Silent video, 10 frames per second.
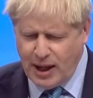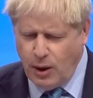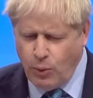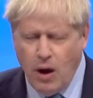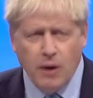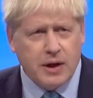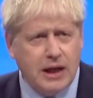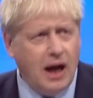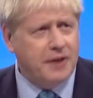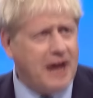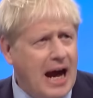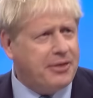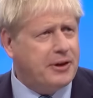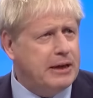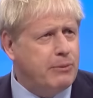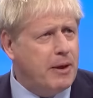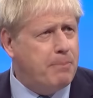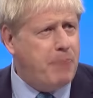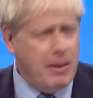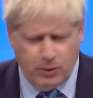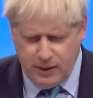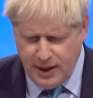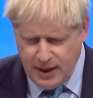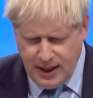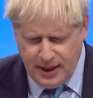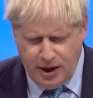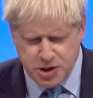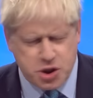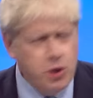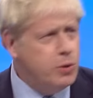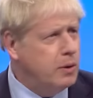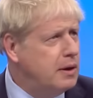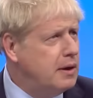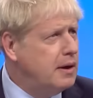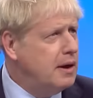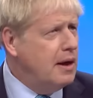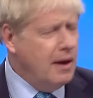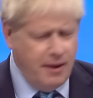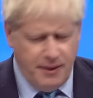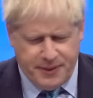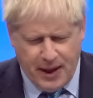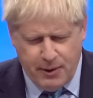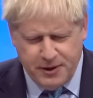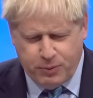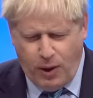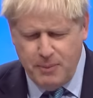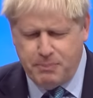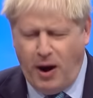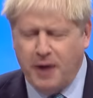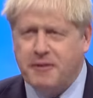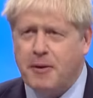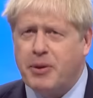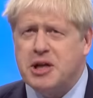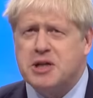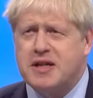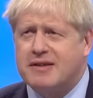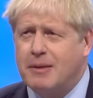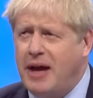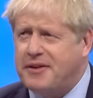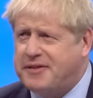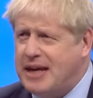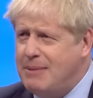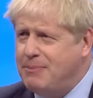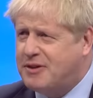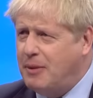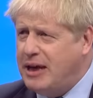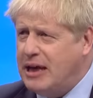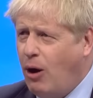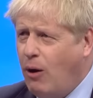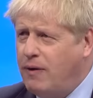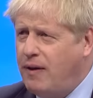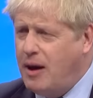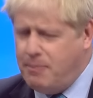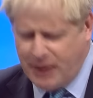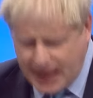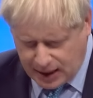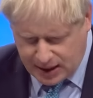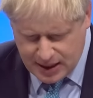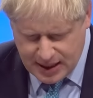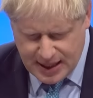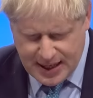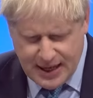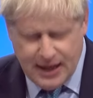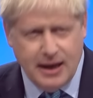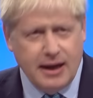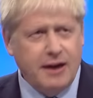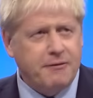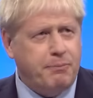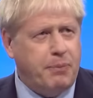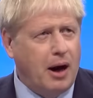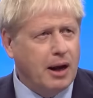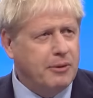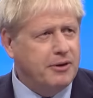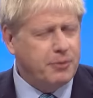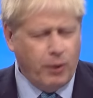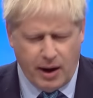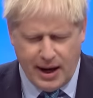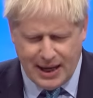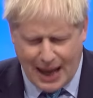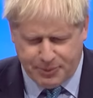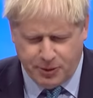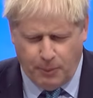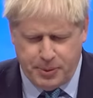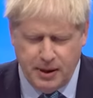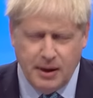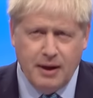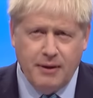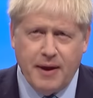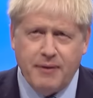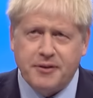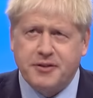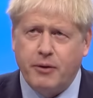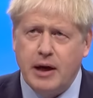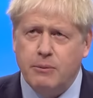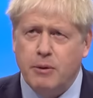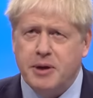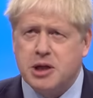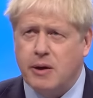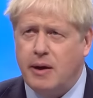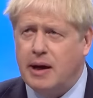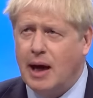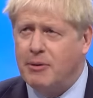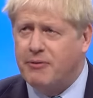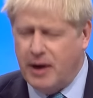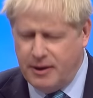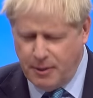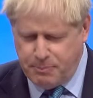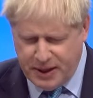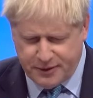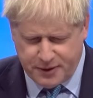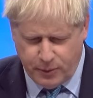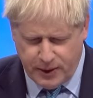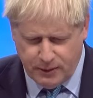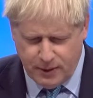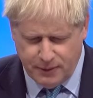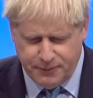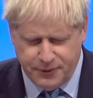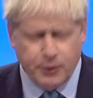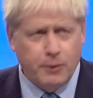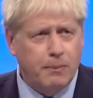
a world-class athlete with a pebble in our shoe. There is one part of the British system that seems to be on the blink. If Parliament were a laptop, then the screen would be showing, I'm afraid, the pizza wheel of doom.